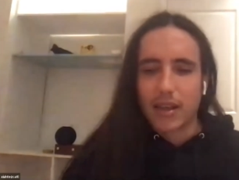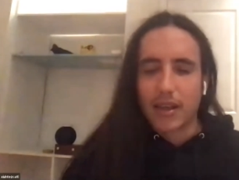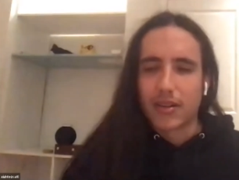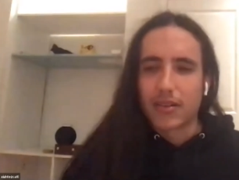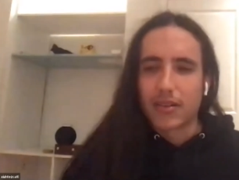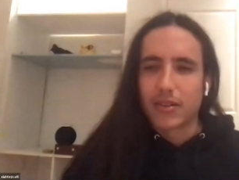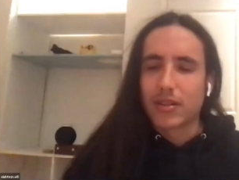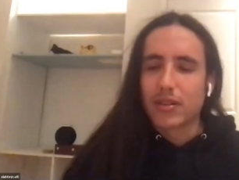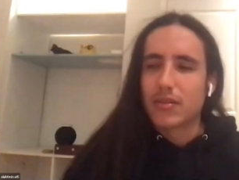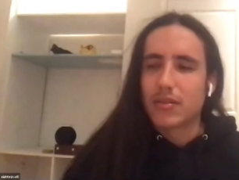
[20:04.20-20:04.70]
I
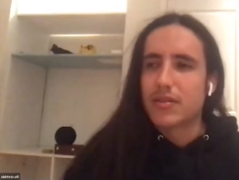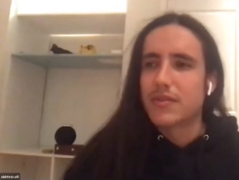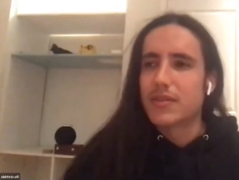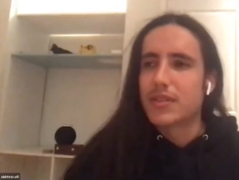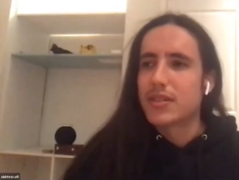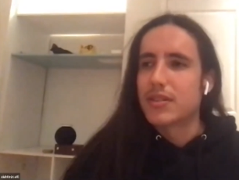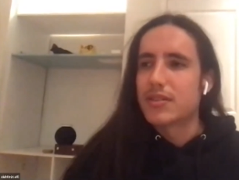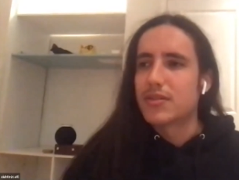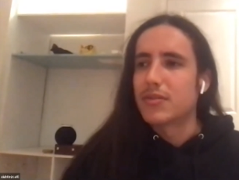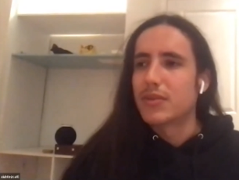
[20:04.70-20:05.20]
don't know, inclusive
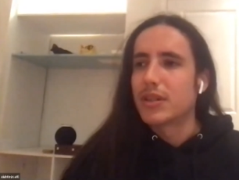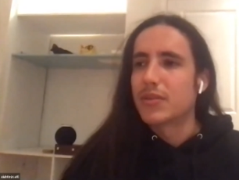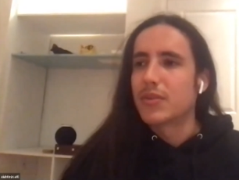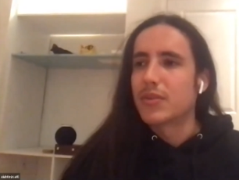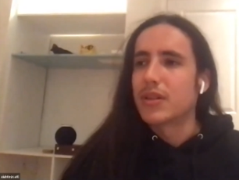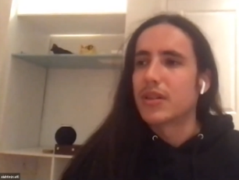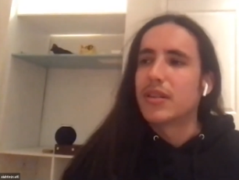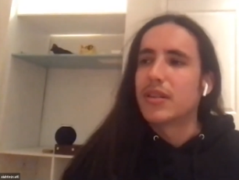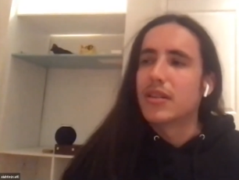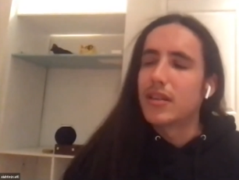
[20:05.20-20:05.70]
is such a weird
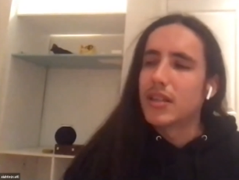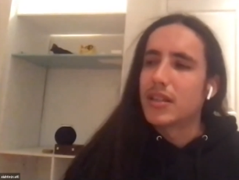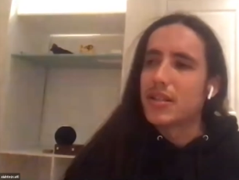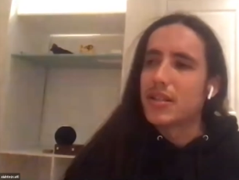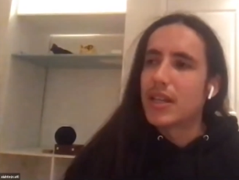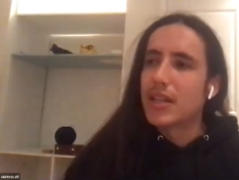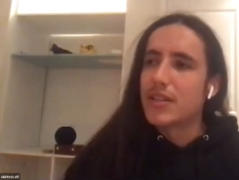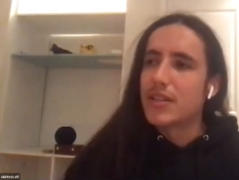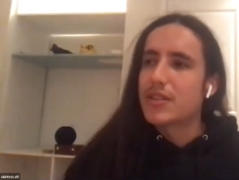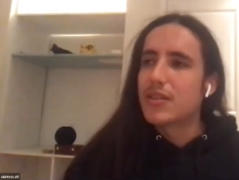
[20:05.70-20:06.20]
word,
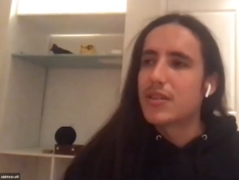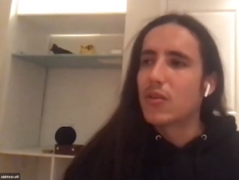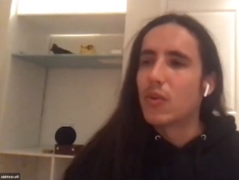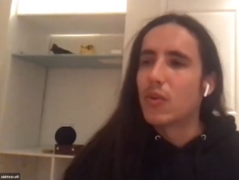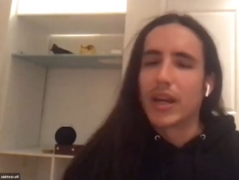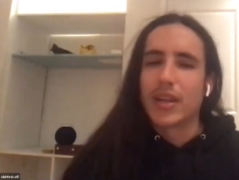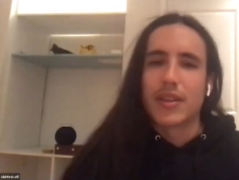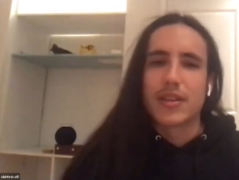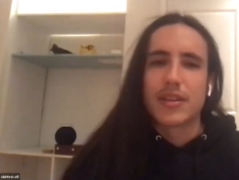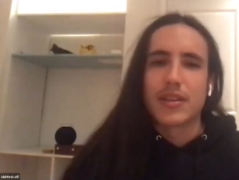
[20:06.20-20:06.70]
and, just a
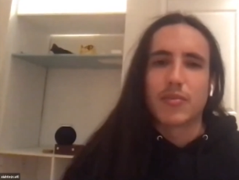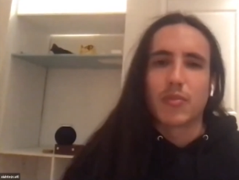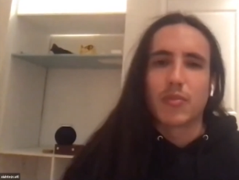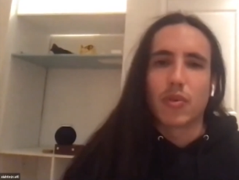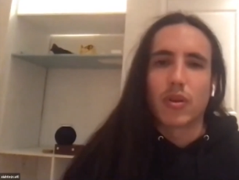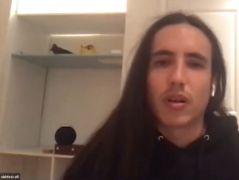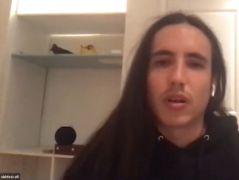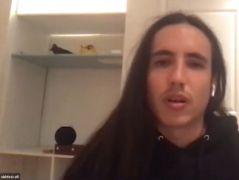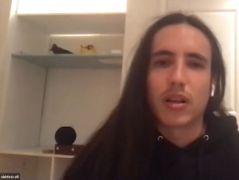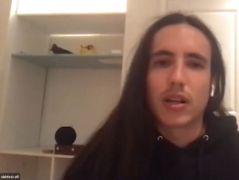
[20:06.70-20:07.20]
way that is
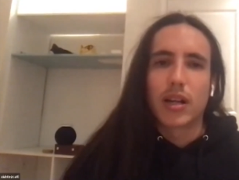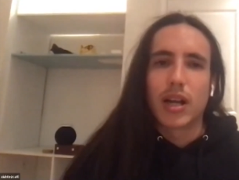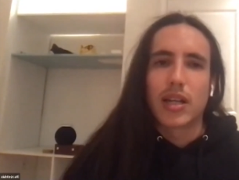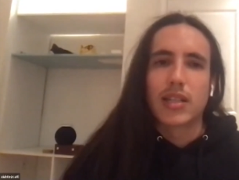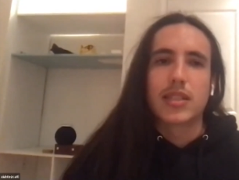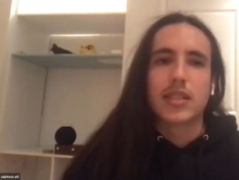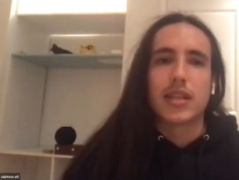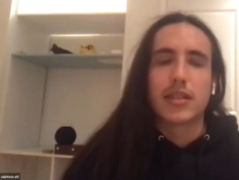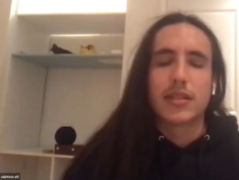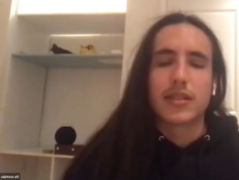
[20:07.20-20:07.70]
more
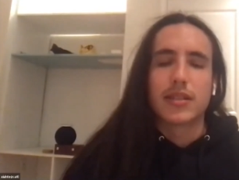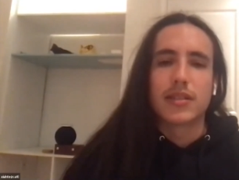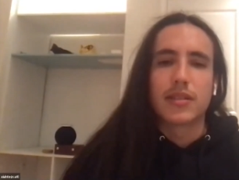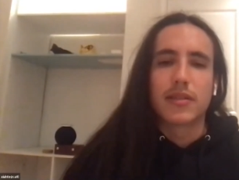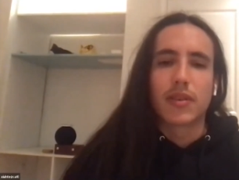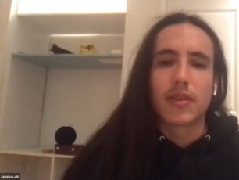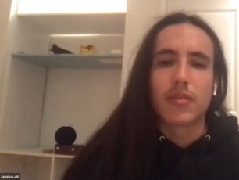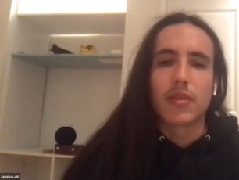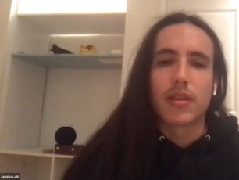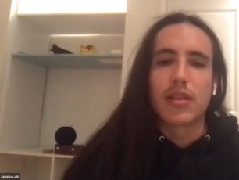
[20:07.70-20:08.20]
conscientious
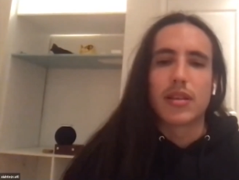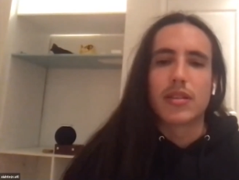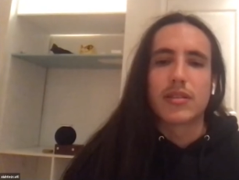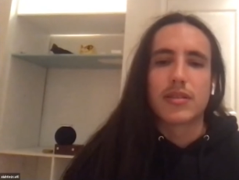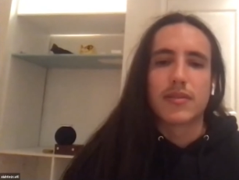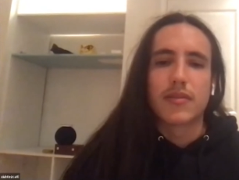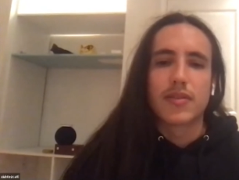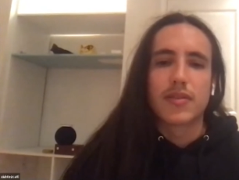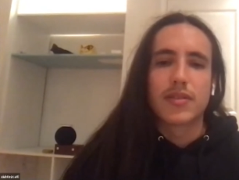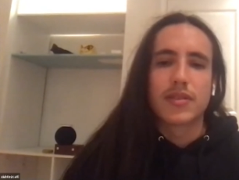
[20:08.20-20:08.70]
of our
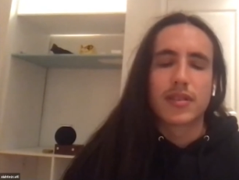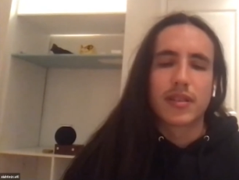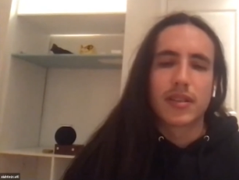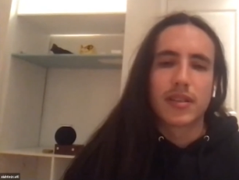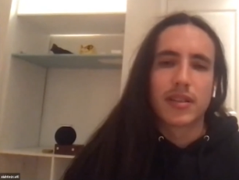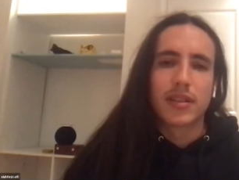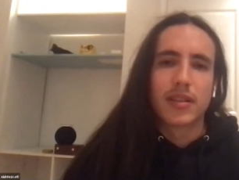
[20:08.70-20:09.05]
relatives